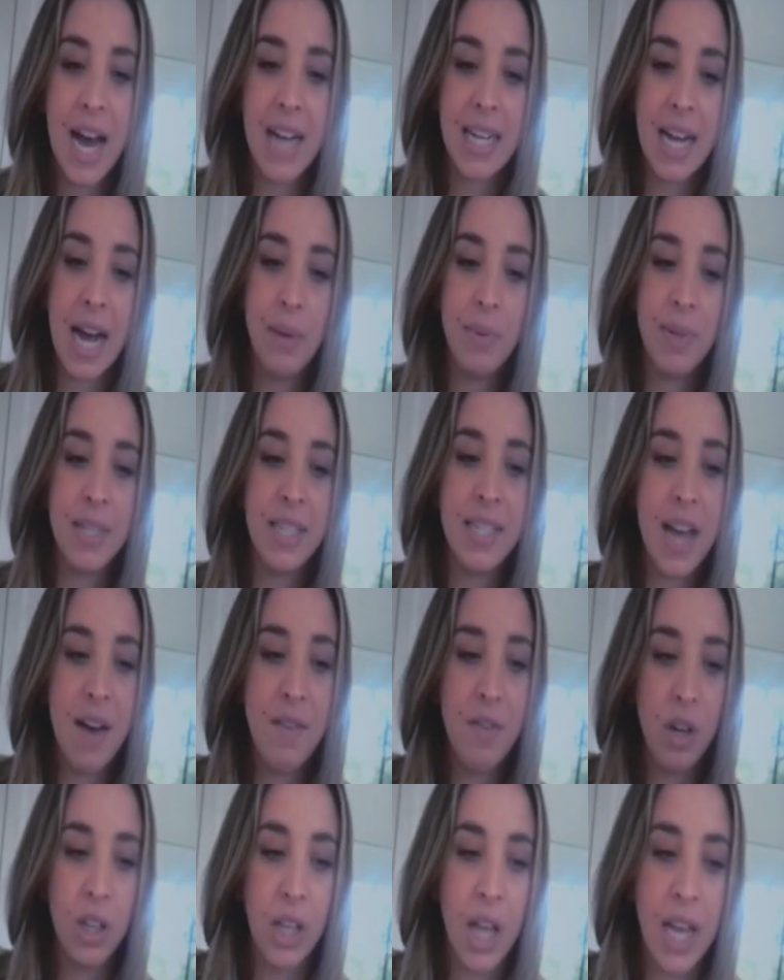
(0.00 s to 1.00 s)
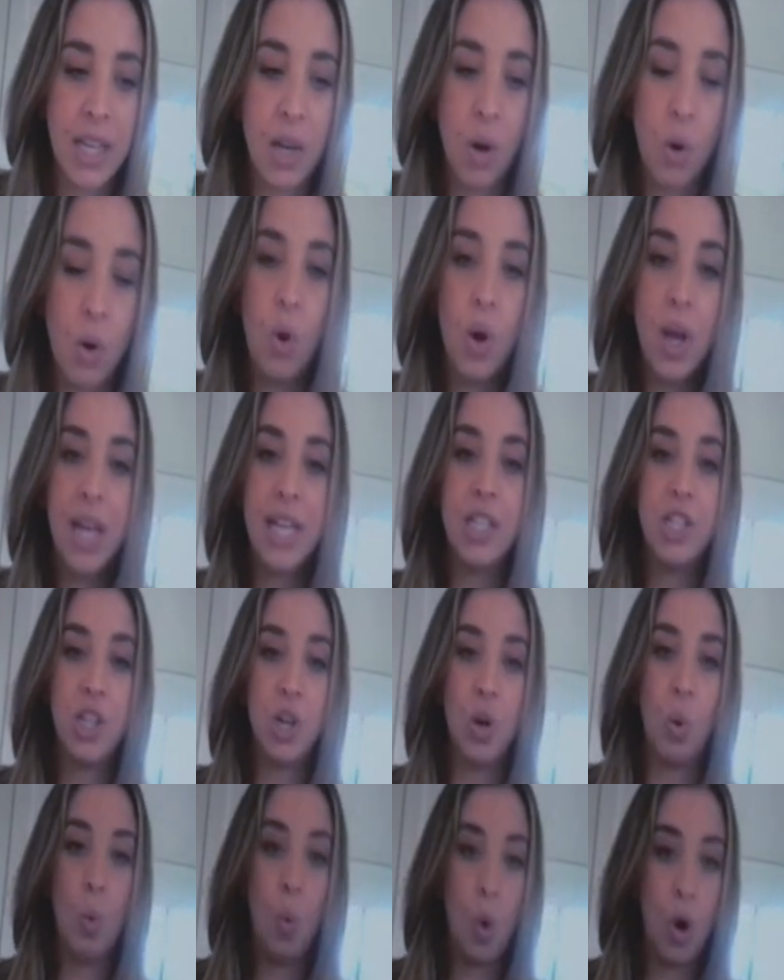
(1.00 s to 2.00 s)
that I was never like
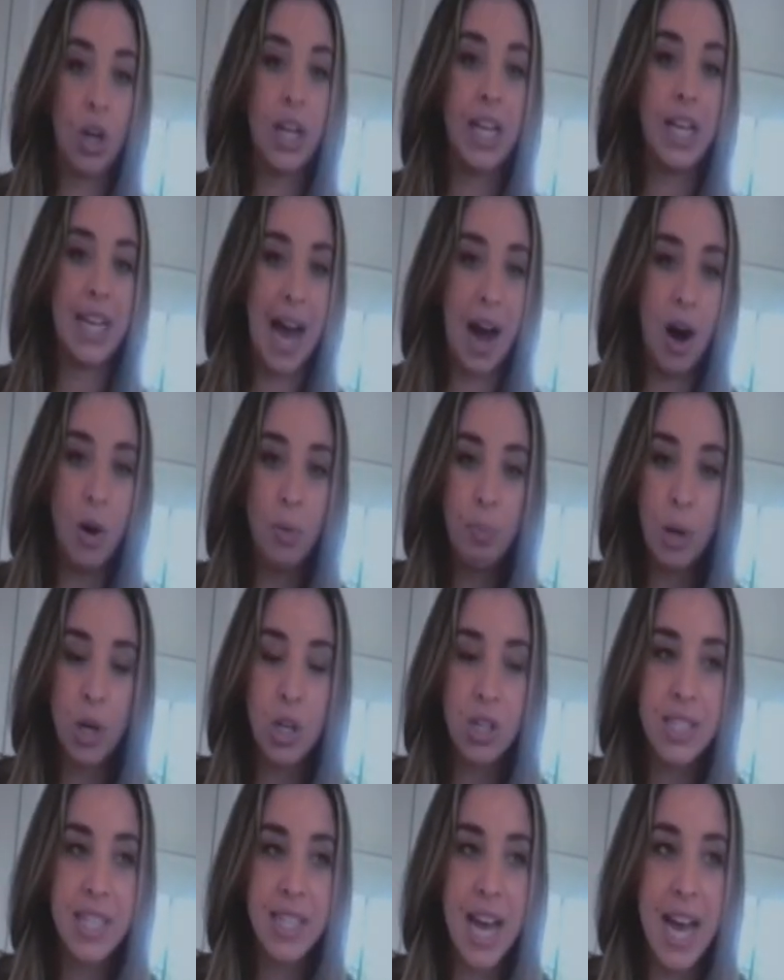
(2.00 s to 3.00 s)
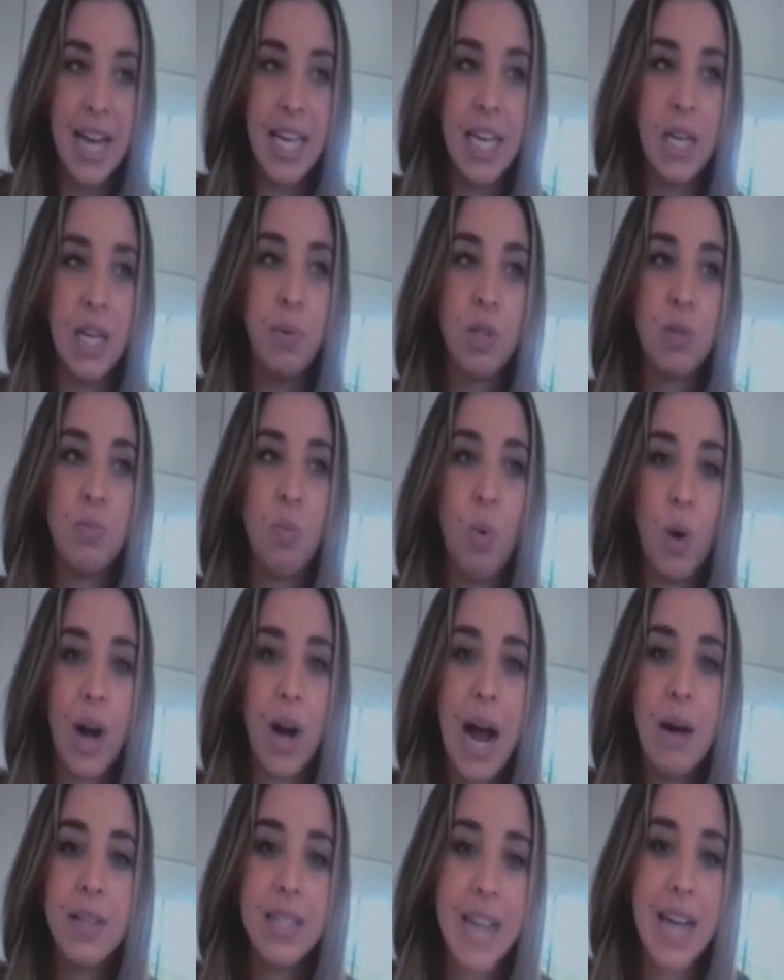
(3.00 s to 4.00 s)
into working out per se. It was more,
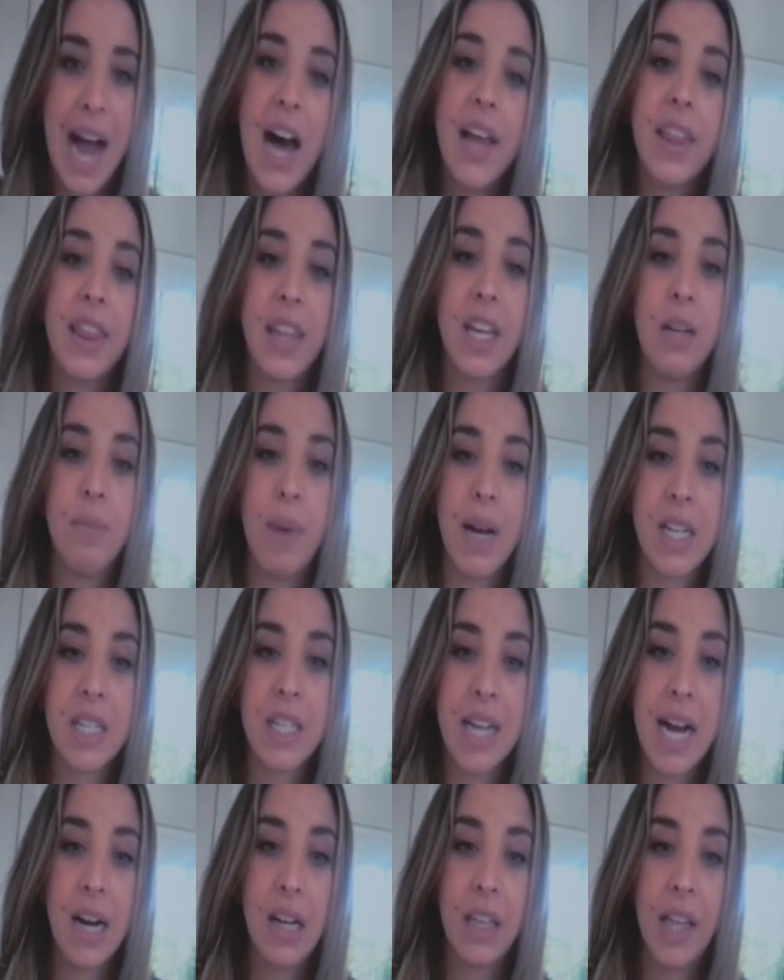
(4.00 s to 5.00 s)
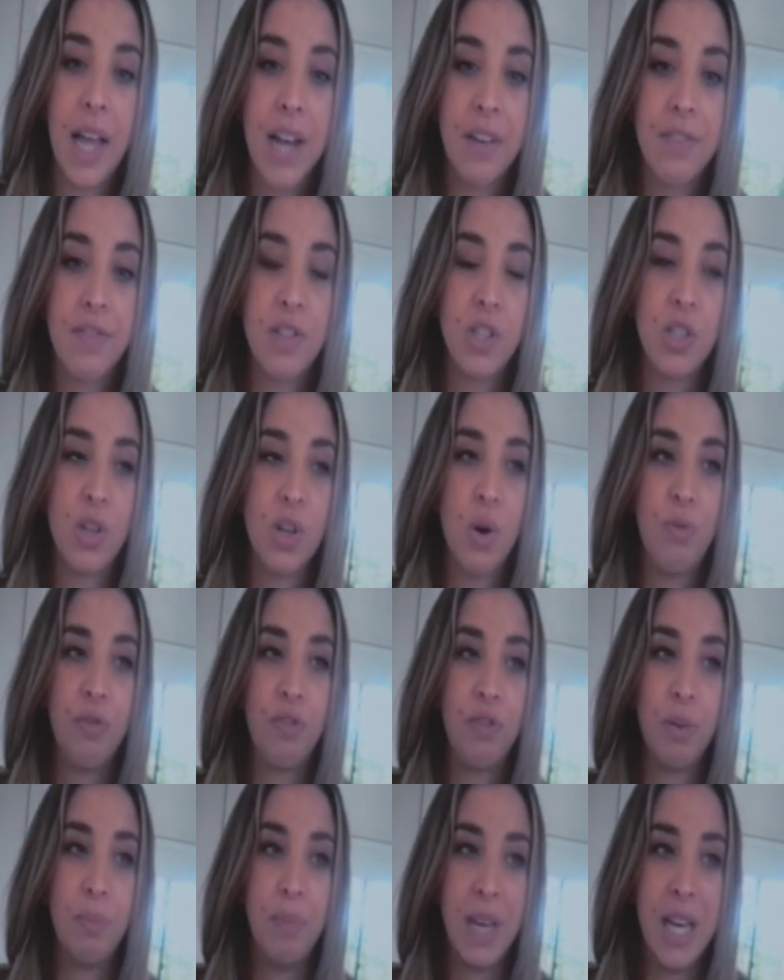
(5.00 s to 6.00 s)
I was an athlete my entire life. And so
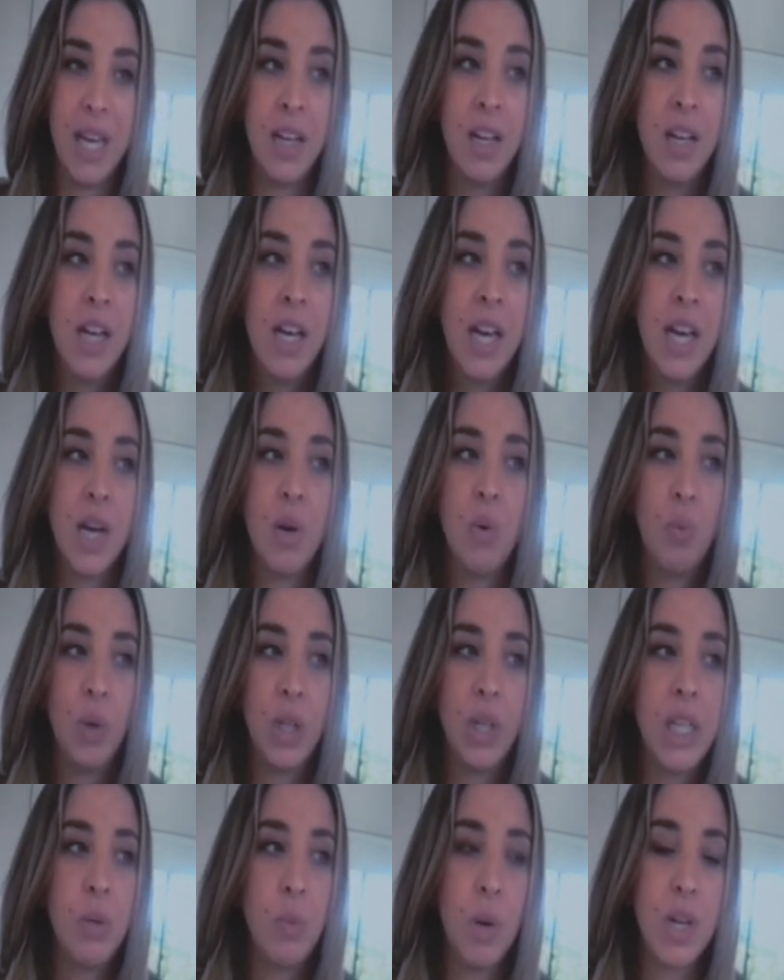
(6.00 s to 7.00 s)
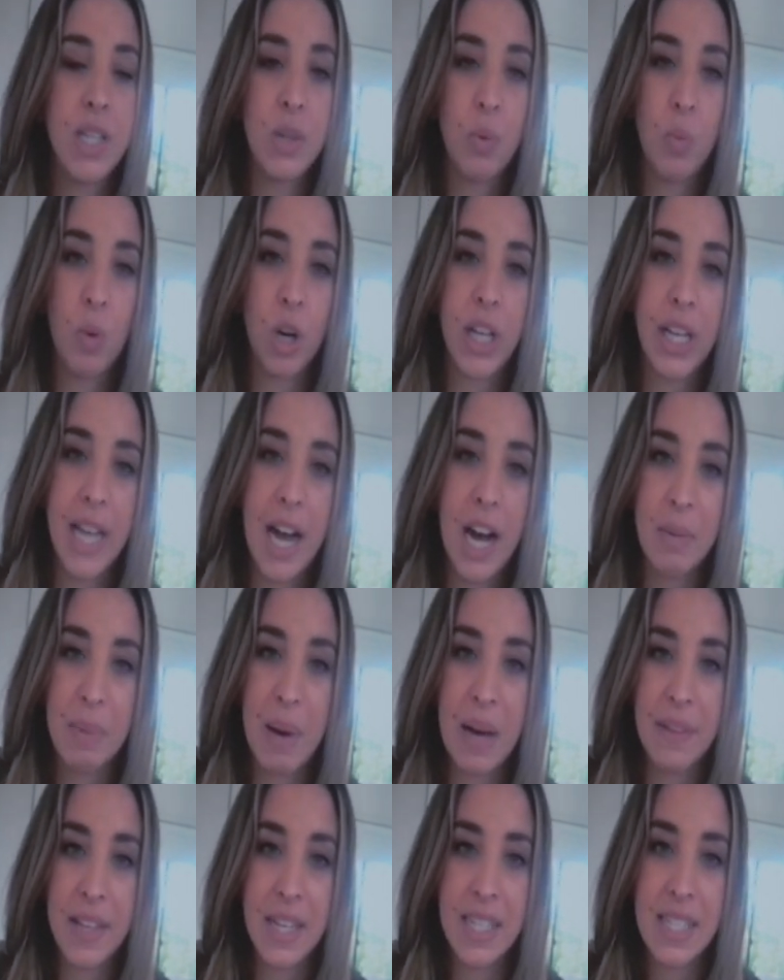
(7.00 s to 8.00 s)
for me, it really wasn't working out
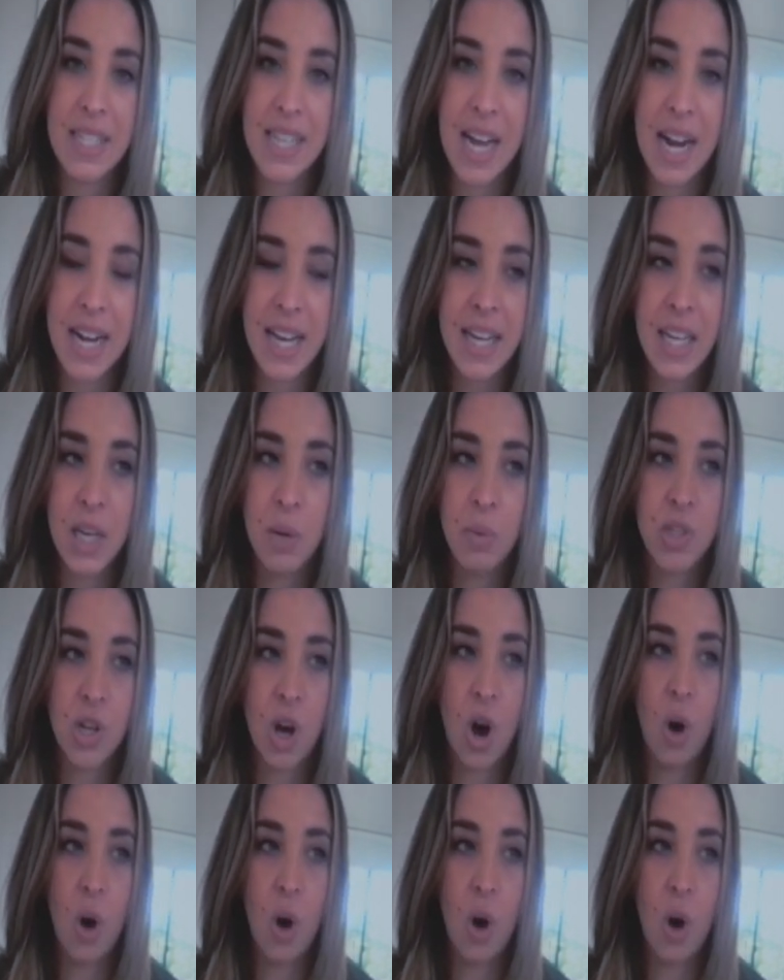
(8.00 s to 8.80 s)
about the aesthetic. It was